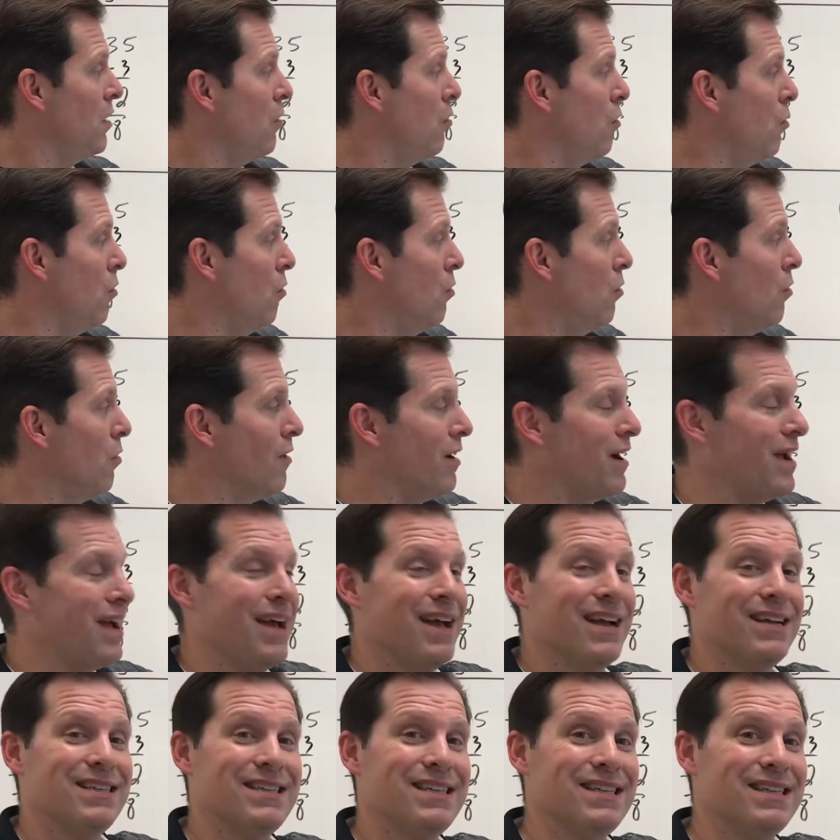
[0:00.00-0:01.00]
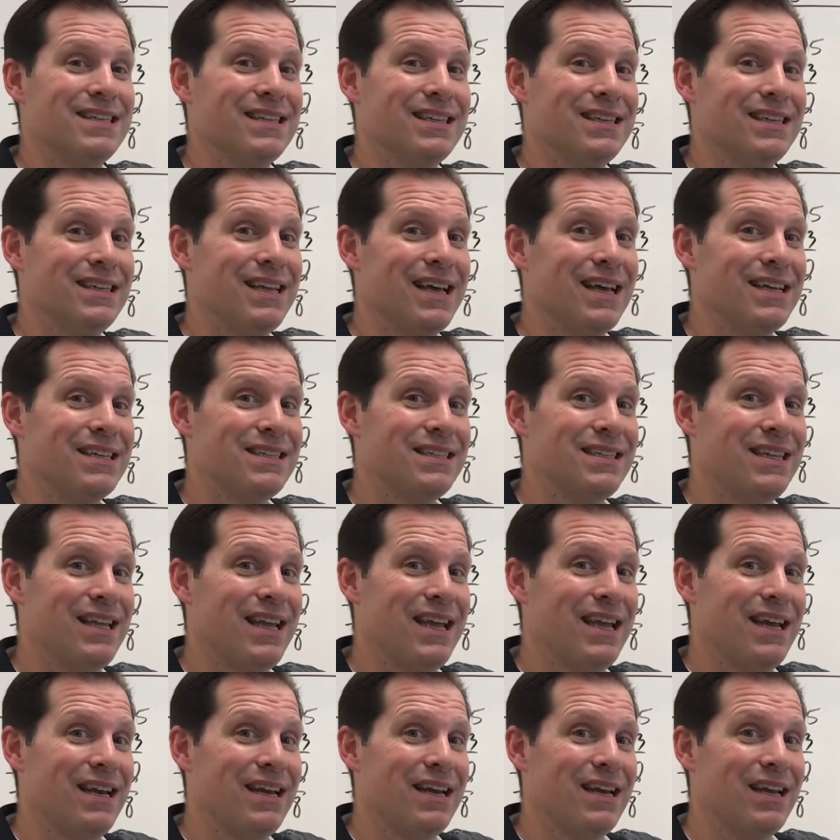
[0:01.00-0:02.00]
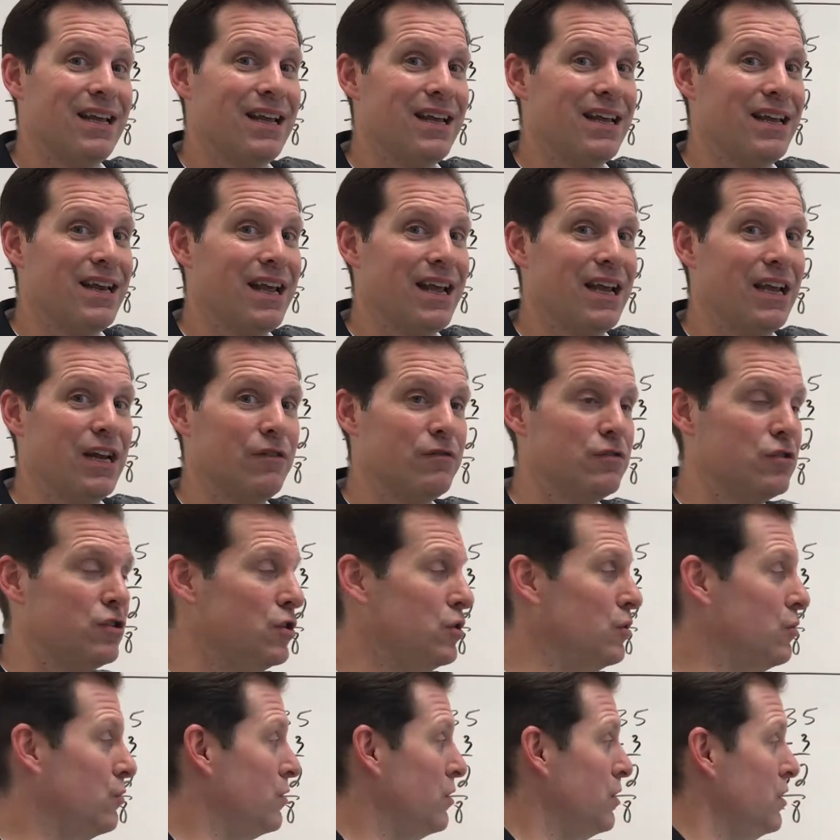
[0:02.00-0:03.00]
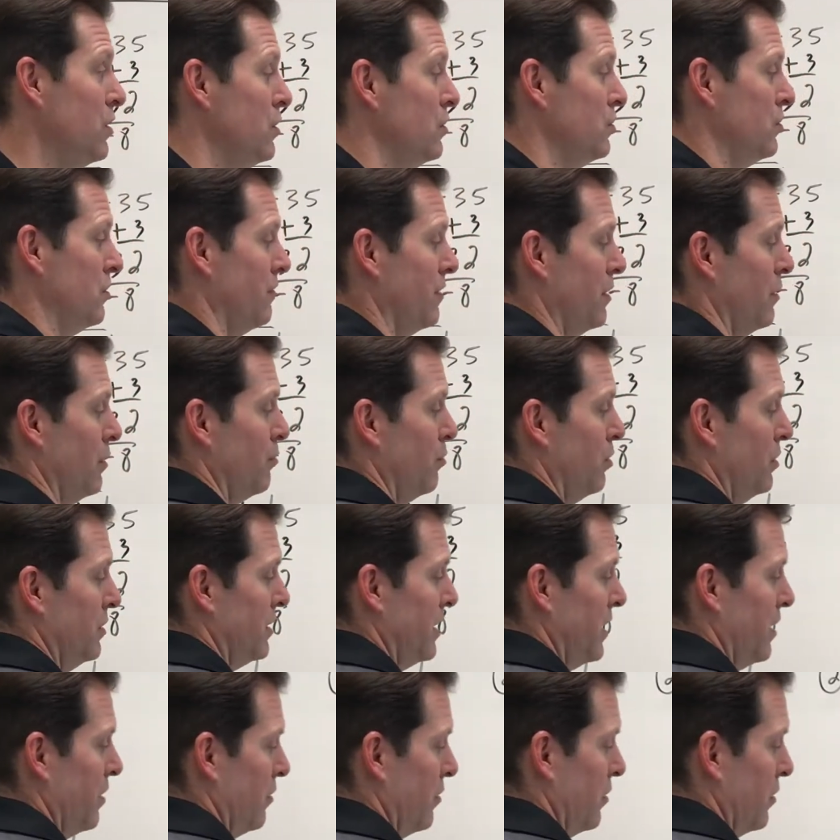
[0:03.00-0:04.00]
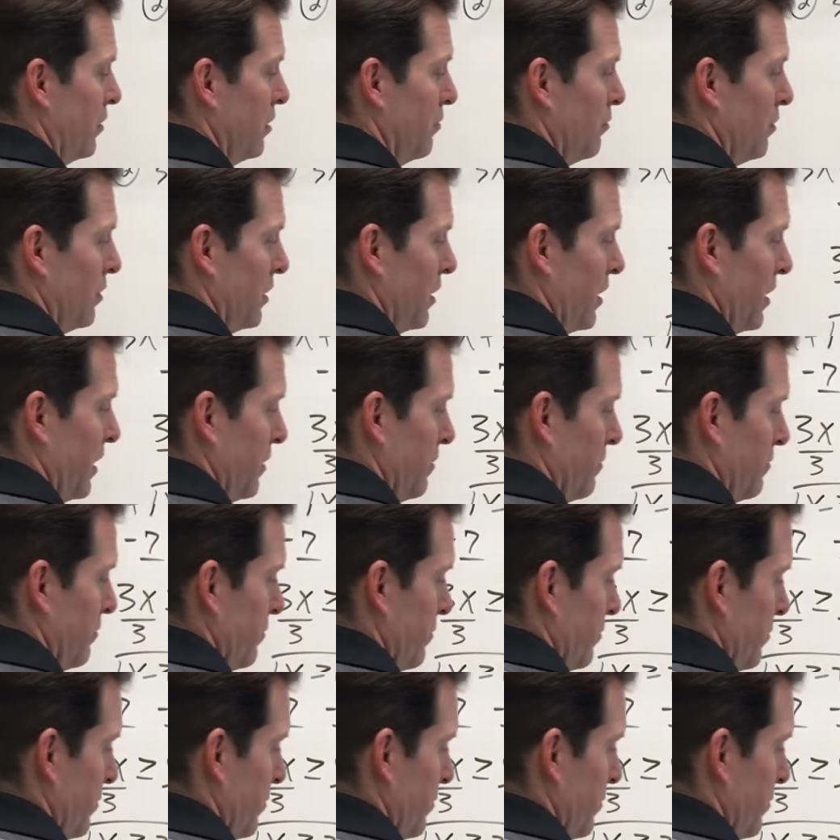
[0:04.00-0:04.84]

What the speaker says: or x is less than negative 2. So if I were to put that on a number line,